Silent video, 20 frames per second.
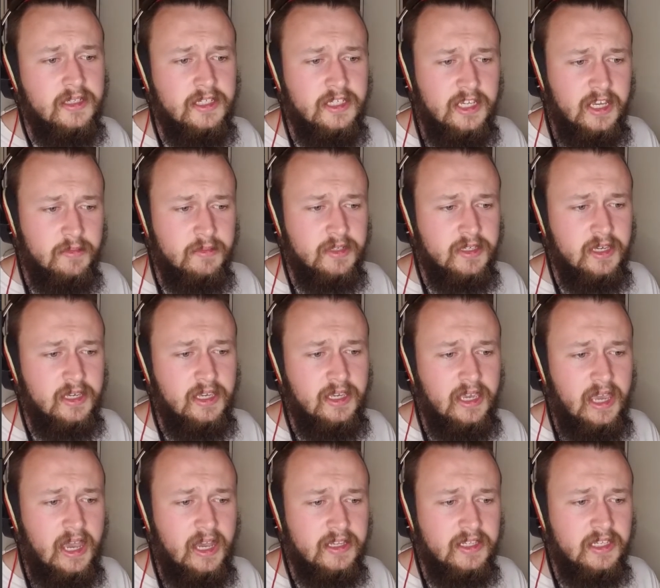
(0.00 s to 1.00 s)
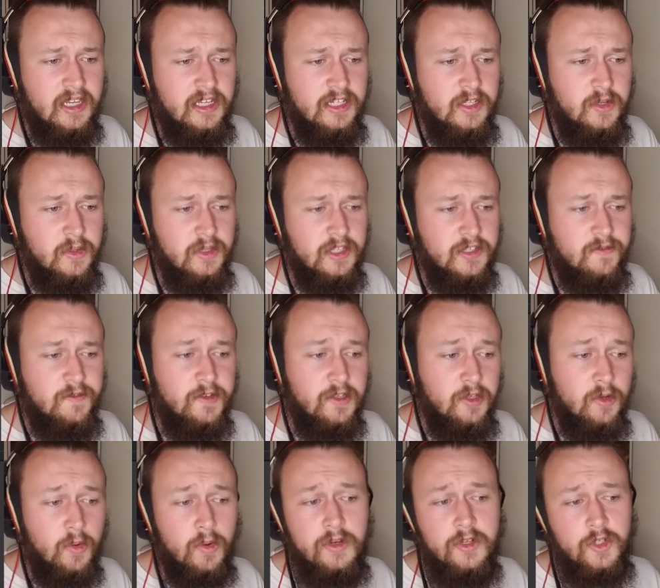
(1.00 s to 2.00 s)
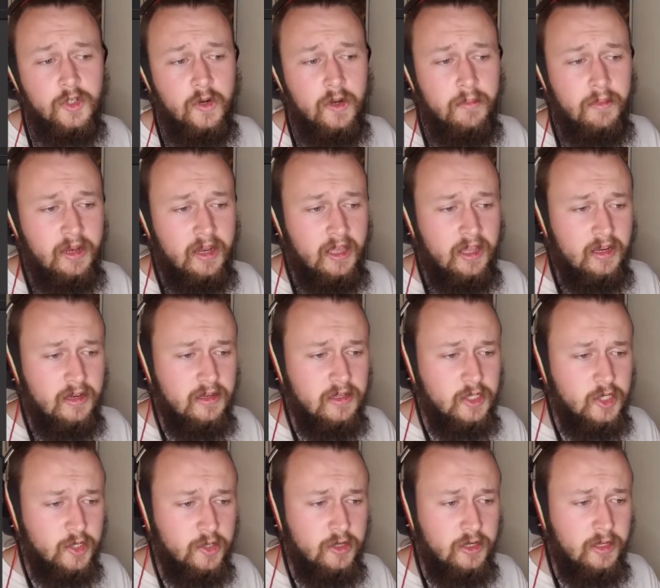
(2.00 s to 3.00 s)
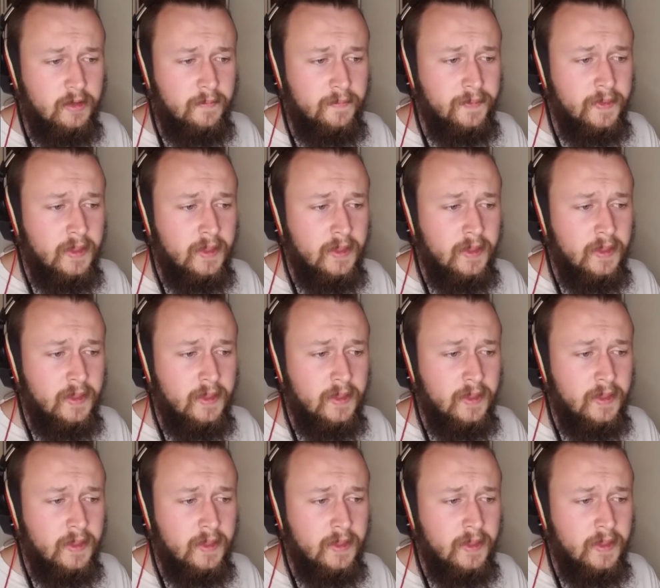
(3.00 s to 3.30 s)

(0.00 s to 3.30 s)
D M's kicking ass, and doing this for your enjoyment and journey.